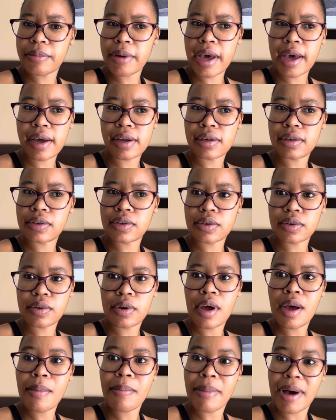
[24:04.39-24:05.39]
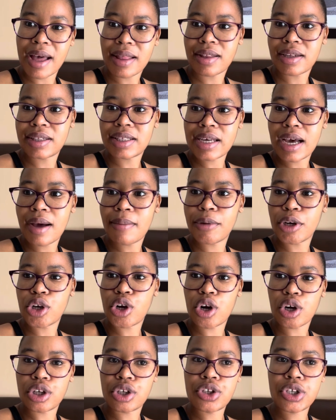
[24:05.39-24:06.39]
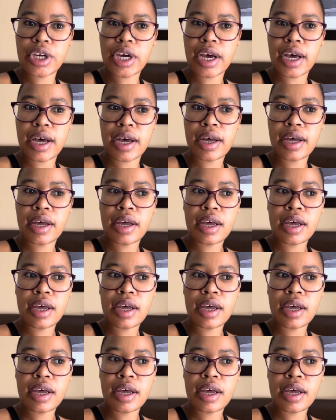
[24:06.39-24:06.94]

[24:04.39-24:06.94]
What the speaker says: and by the time it got here,